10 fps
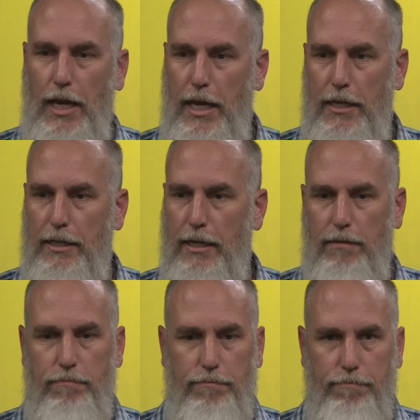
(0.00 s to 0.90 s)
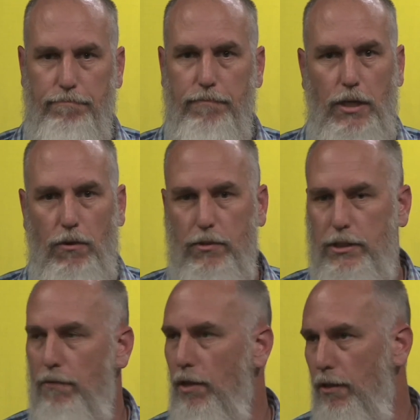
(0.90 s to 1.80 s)
And
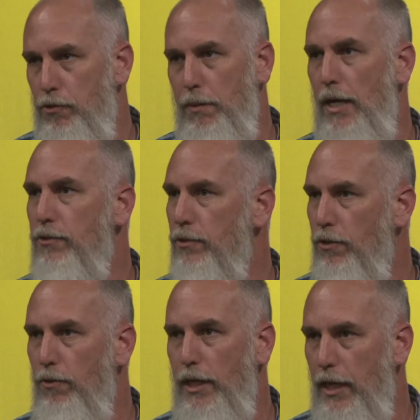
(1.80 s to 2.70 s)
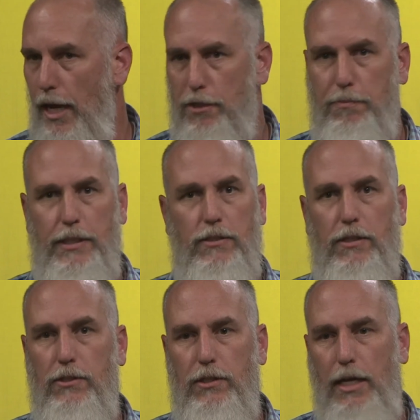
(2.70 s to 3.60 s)
several other sponsors, including Cox
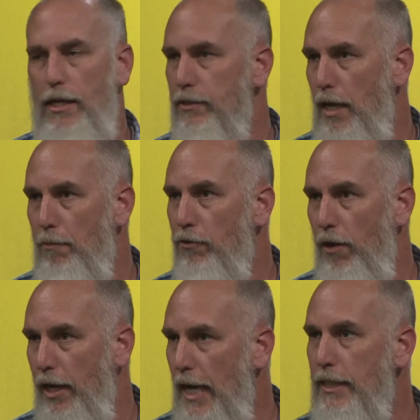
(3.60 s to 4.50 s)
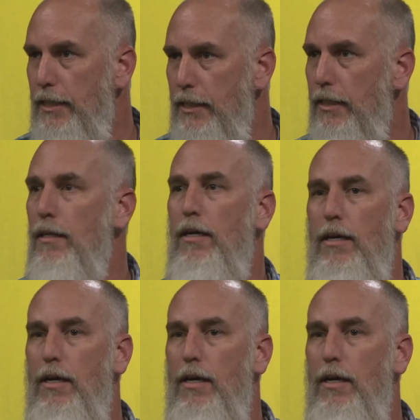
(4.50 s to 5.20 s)
Business, Cybertron IT.